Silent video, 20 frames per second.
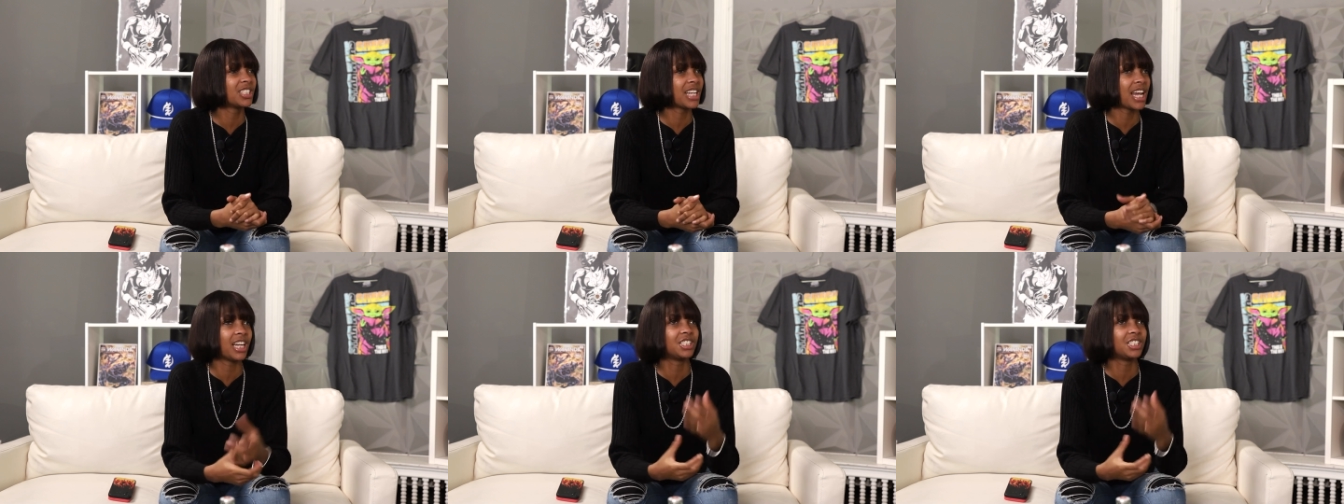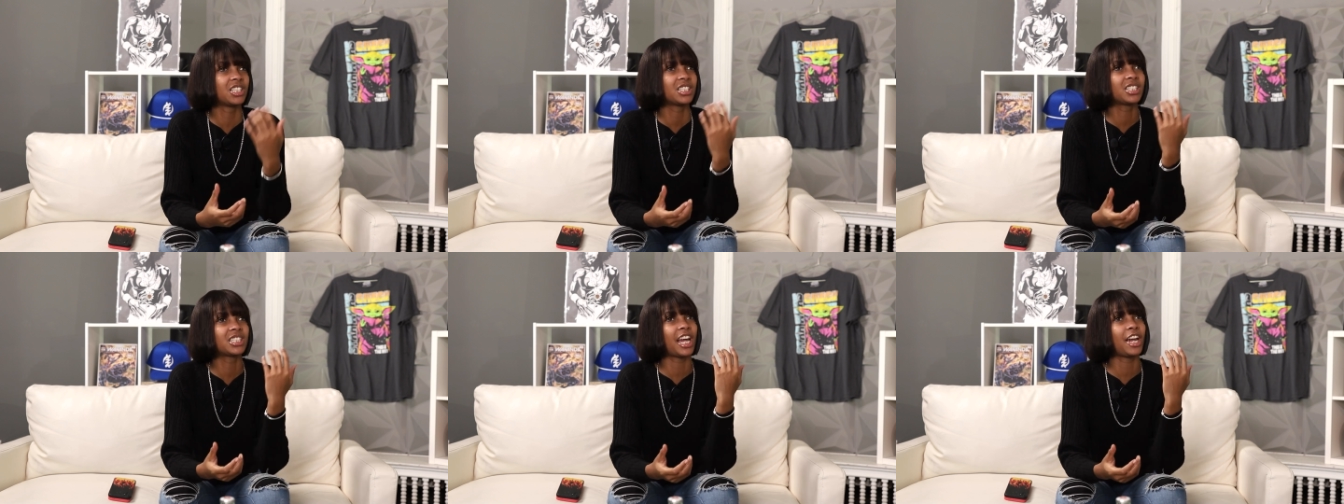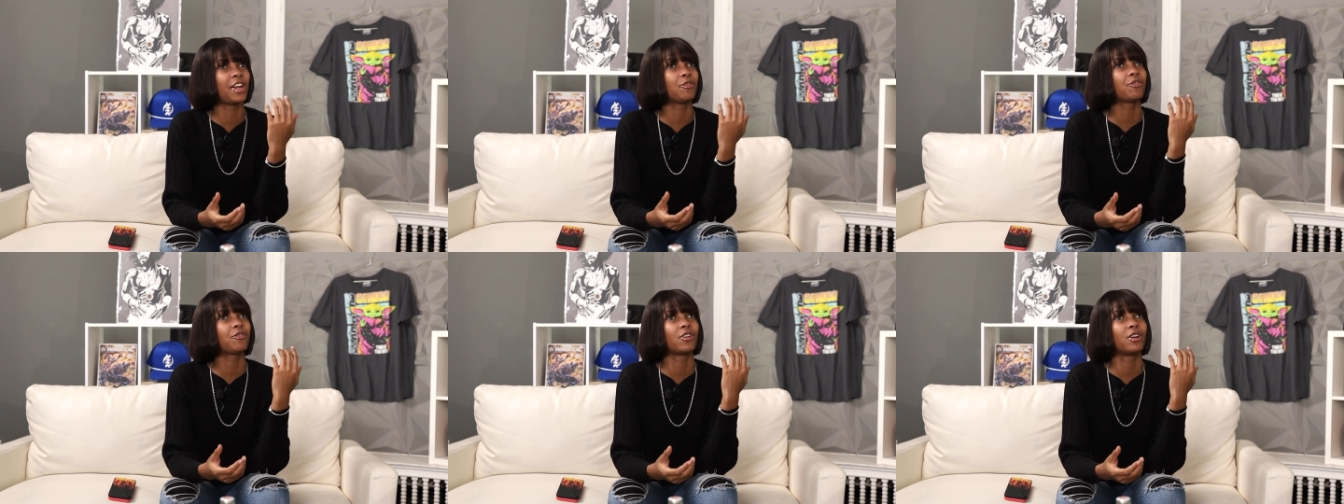I had just
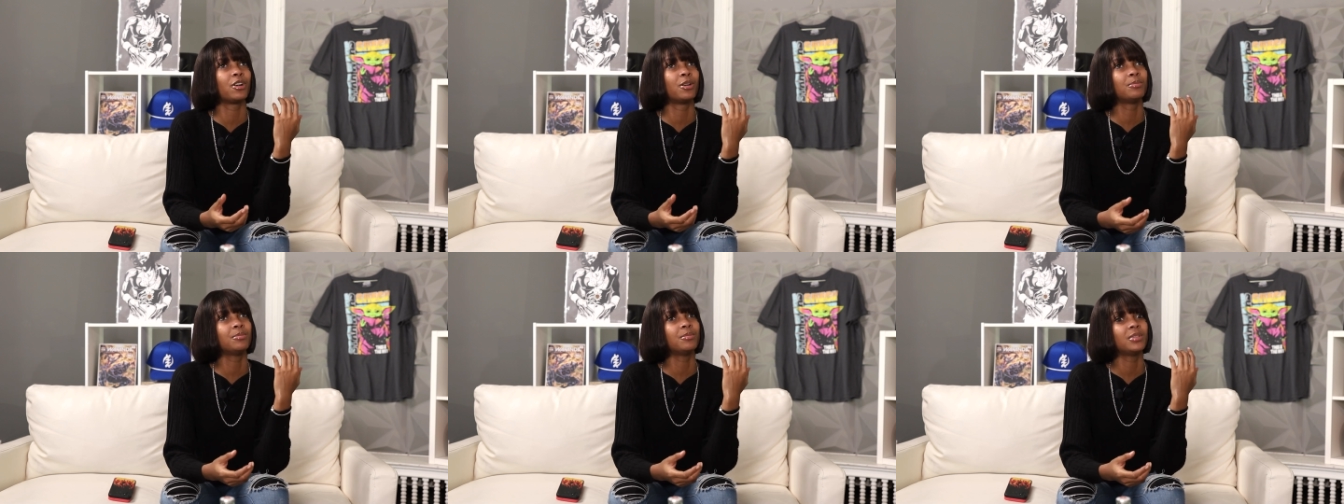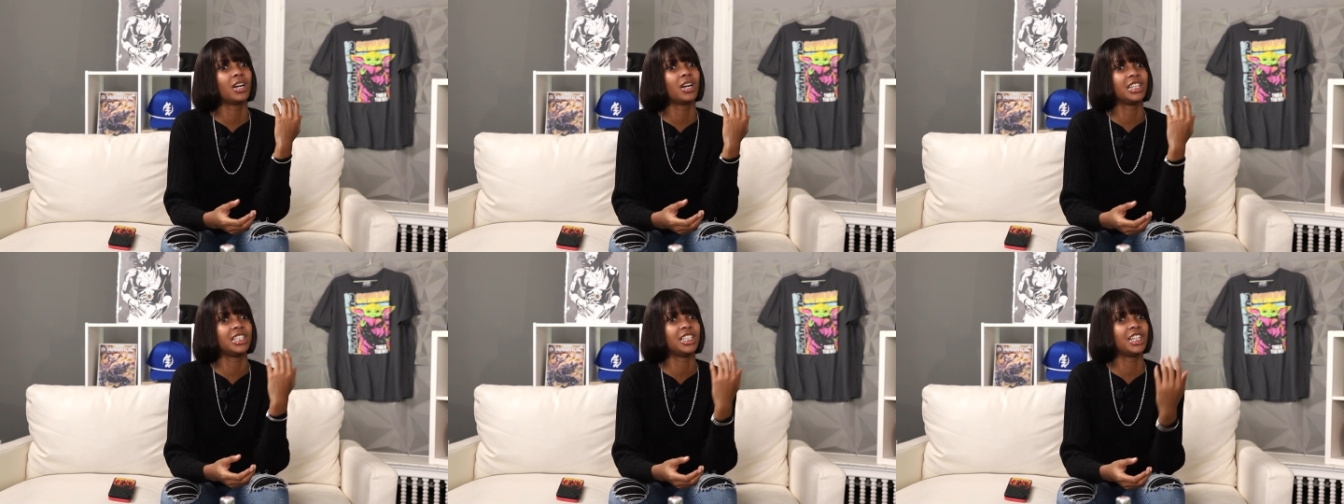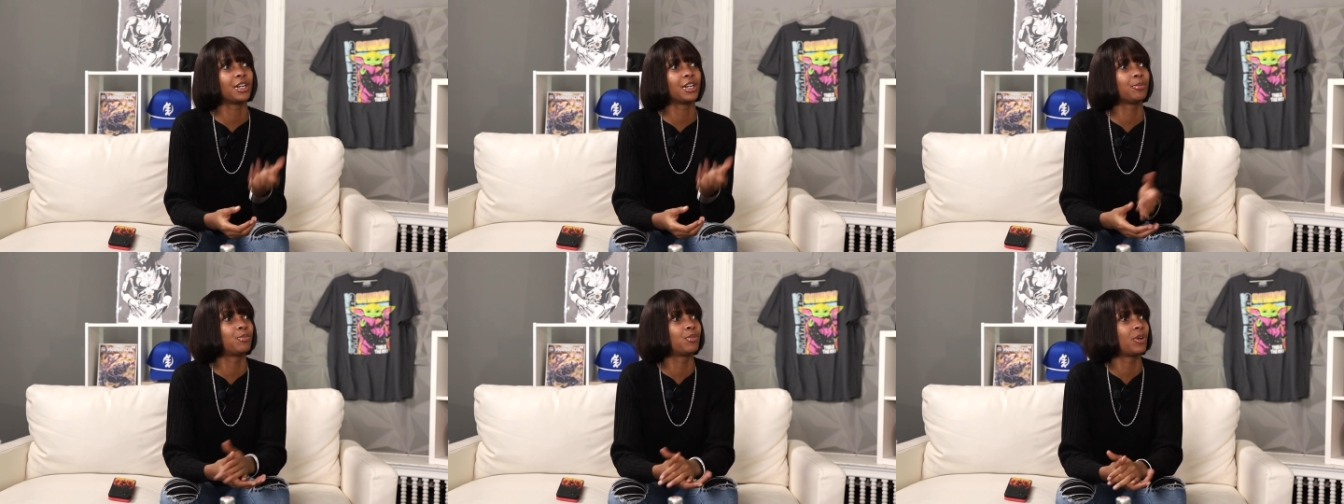came from a
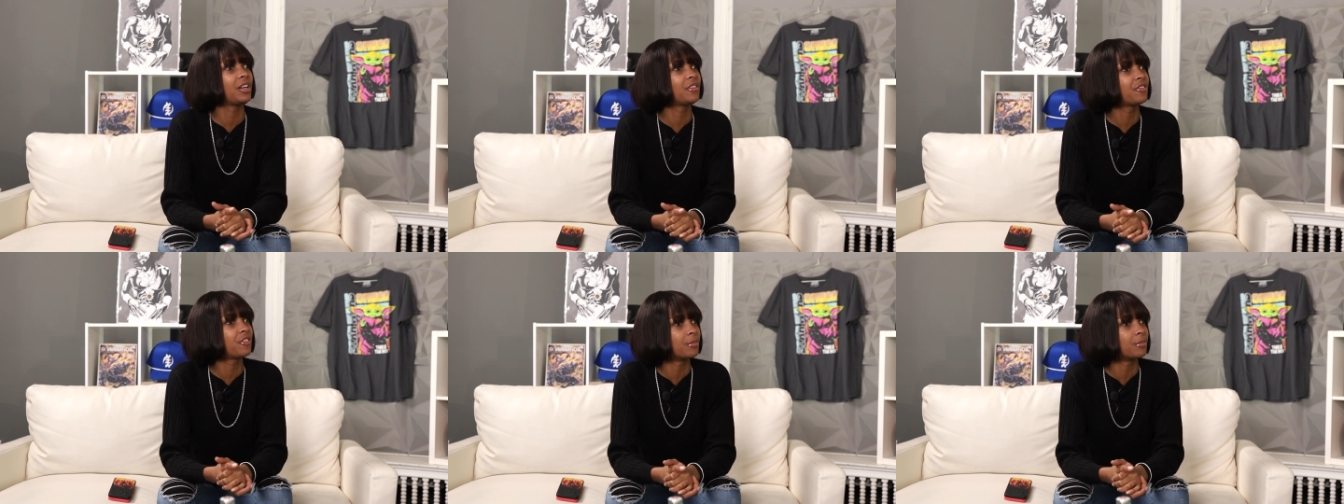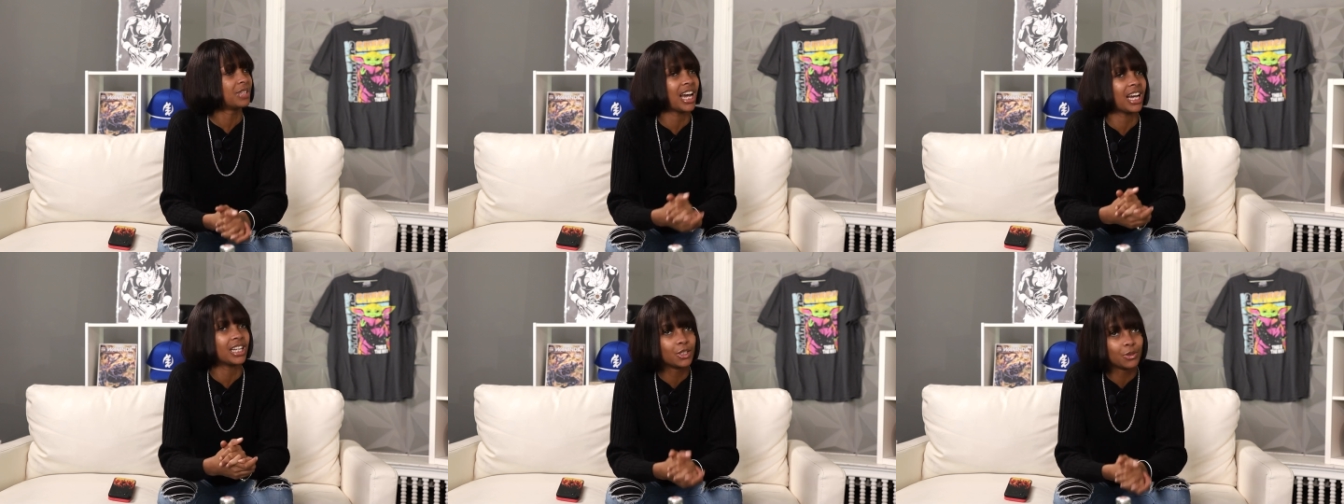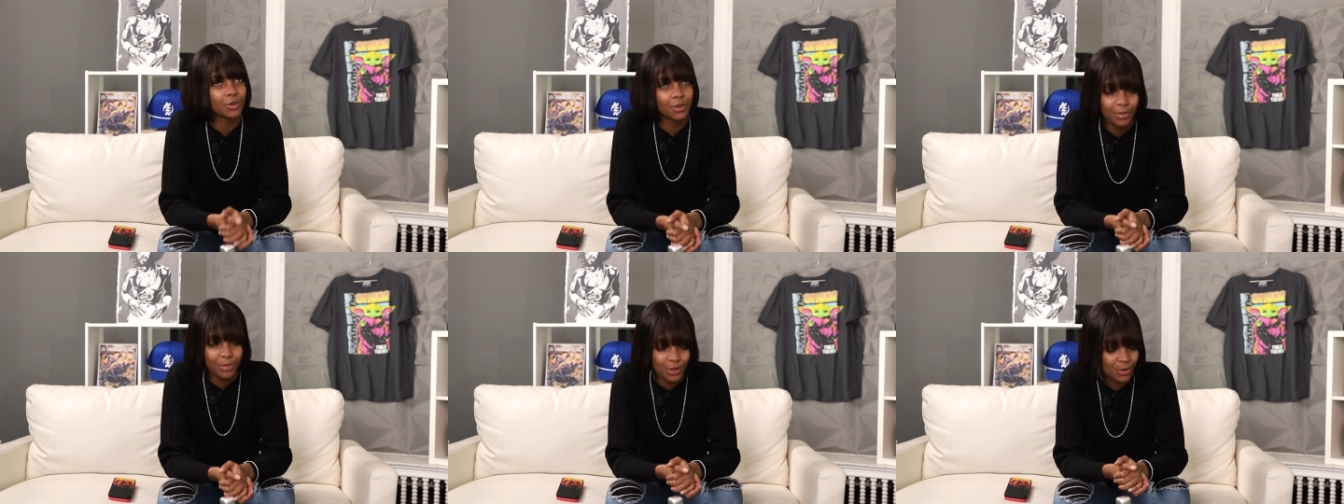year break from not
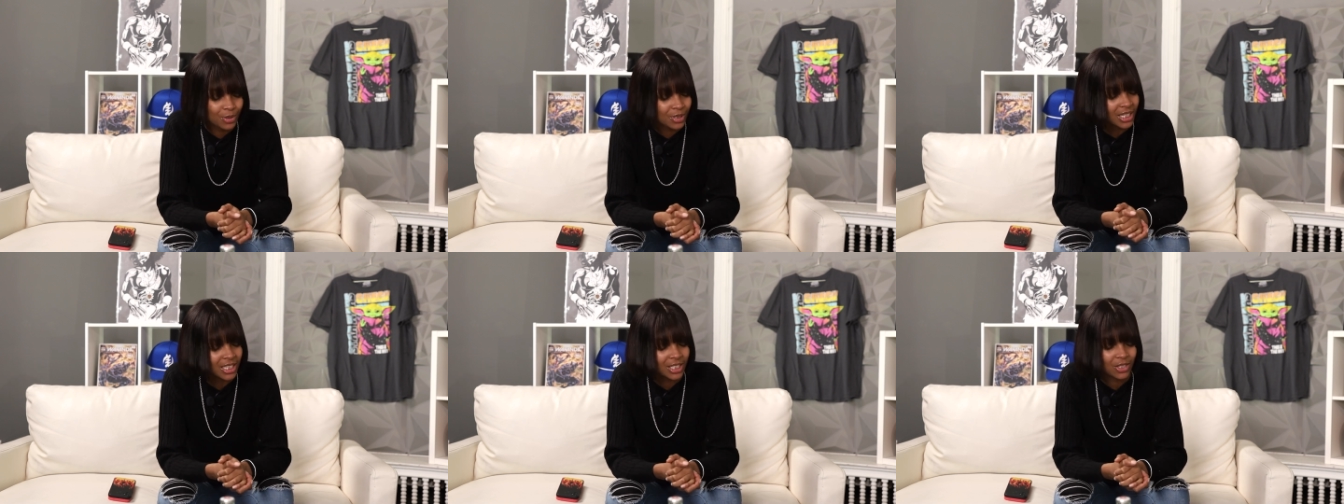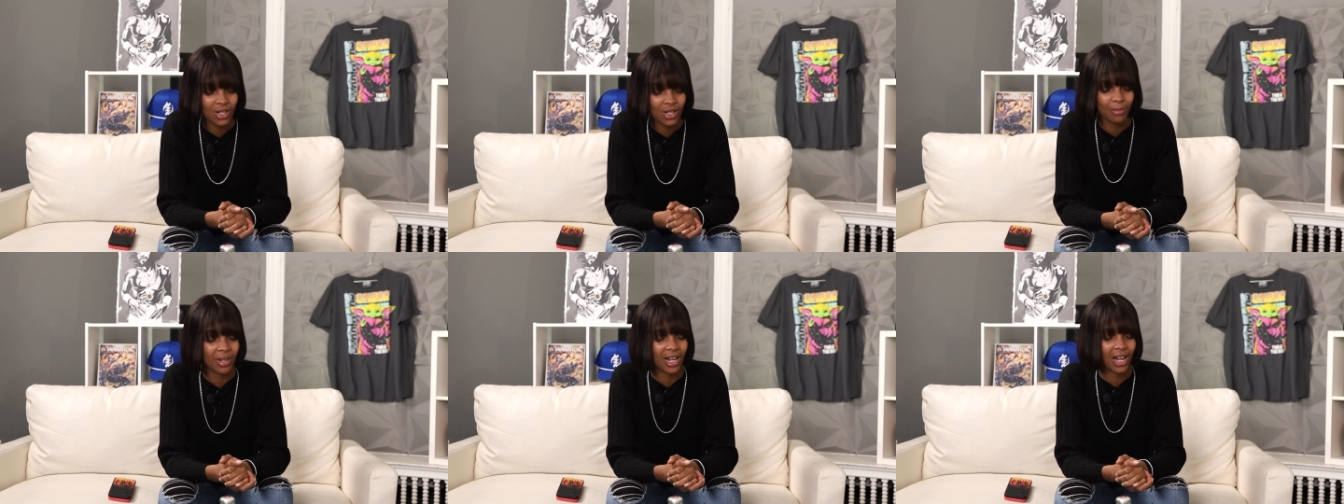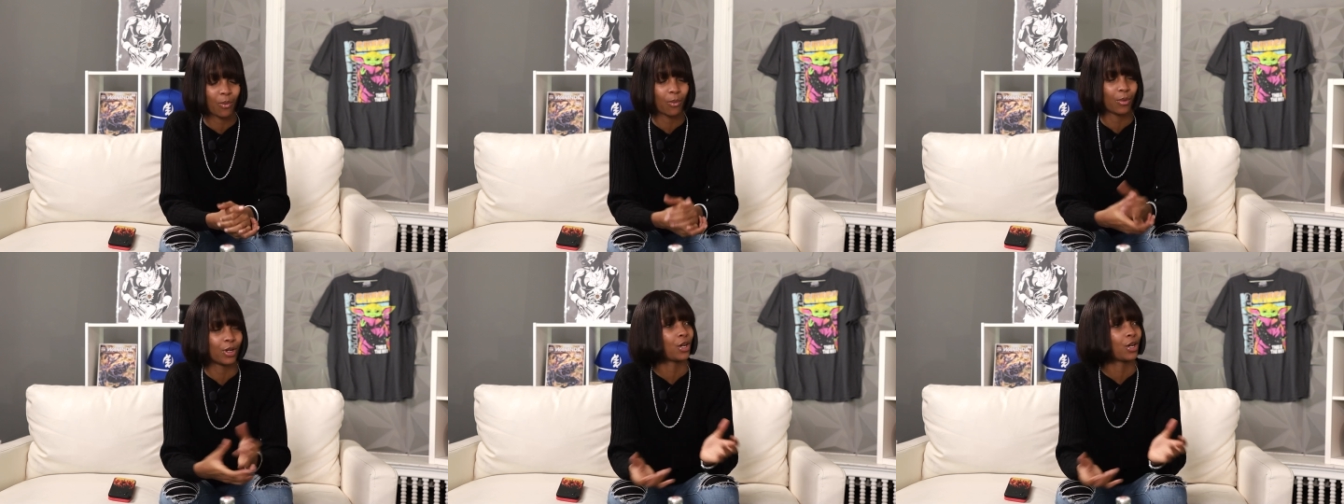doing music, so I'm like,
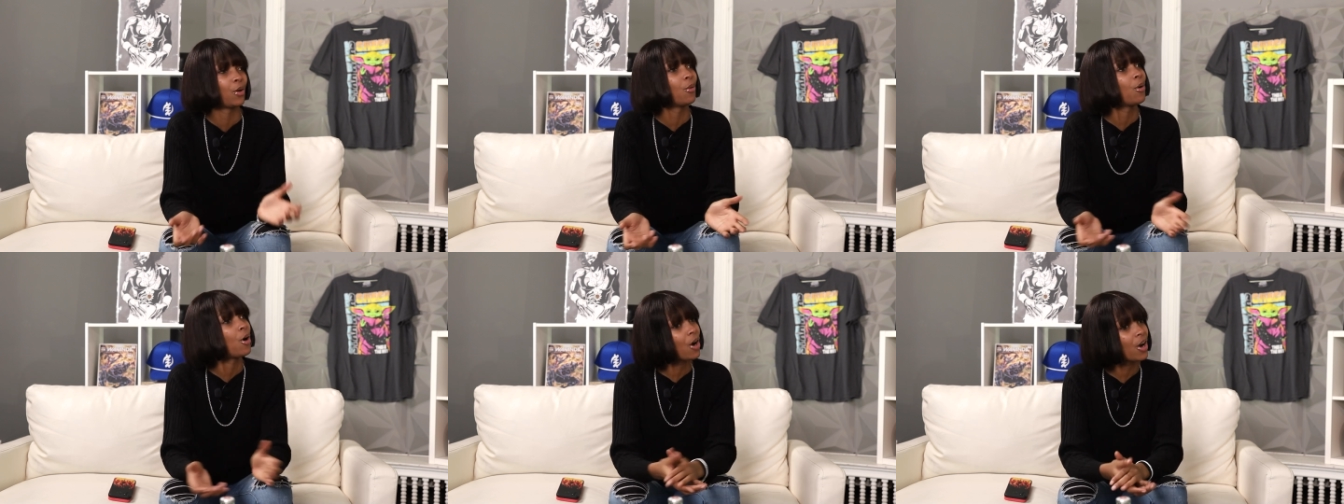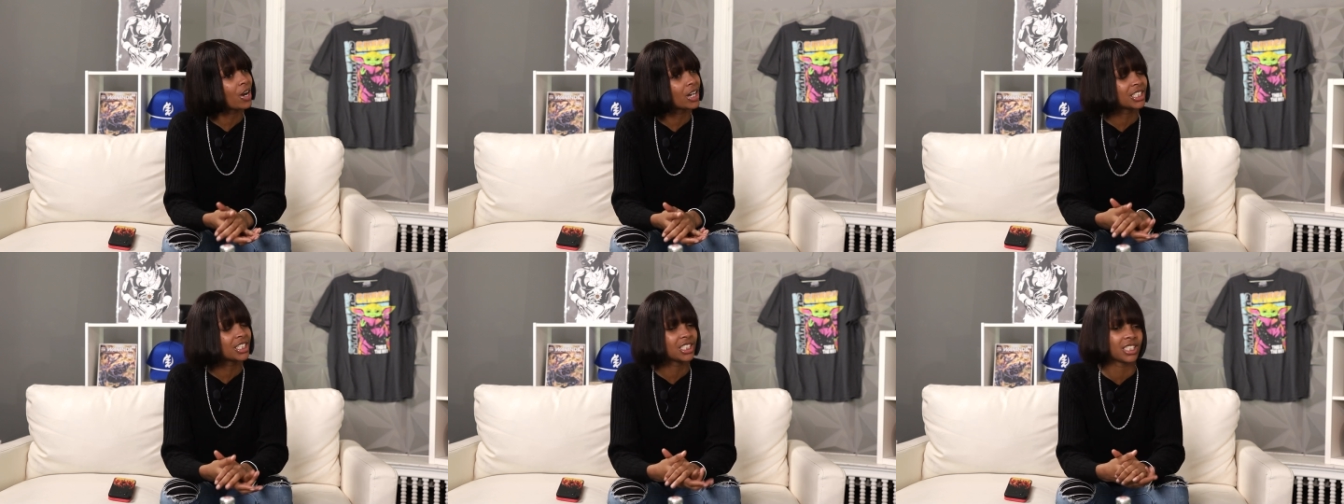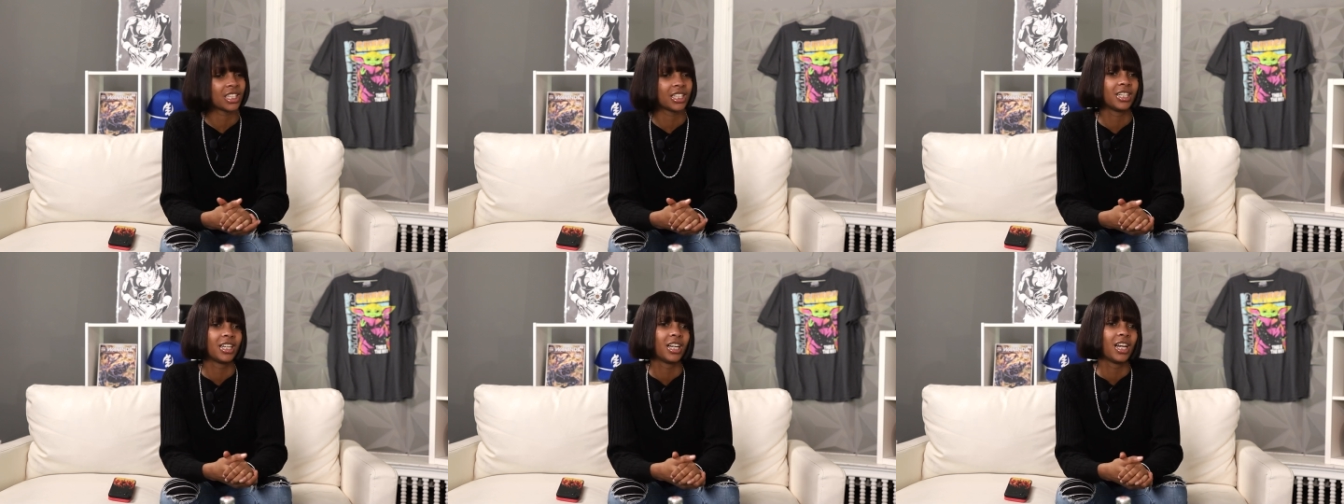I want to go hard and
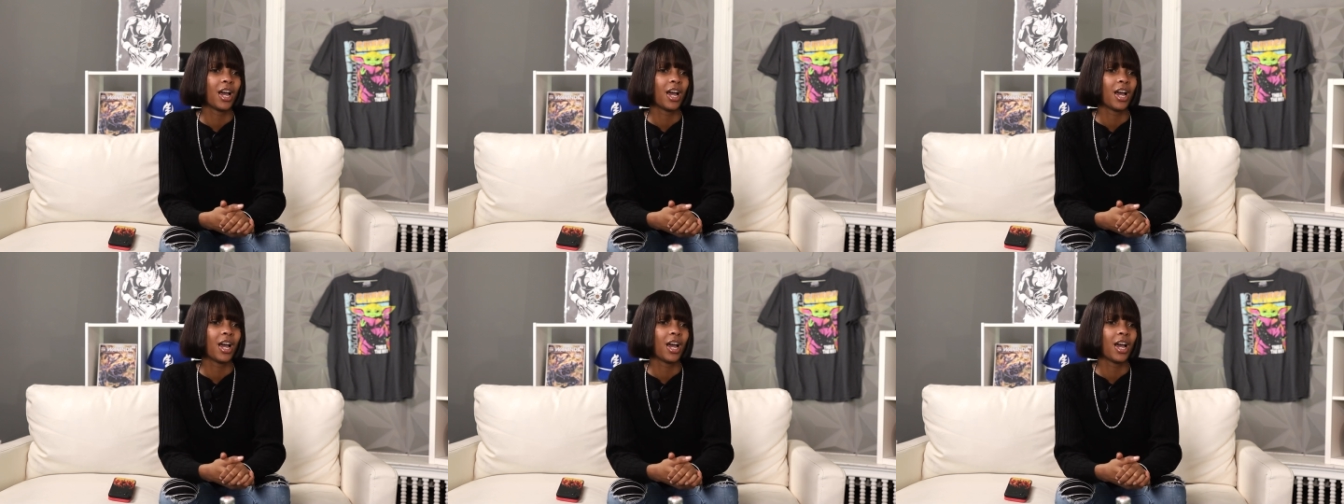shit.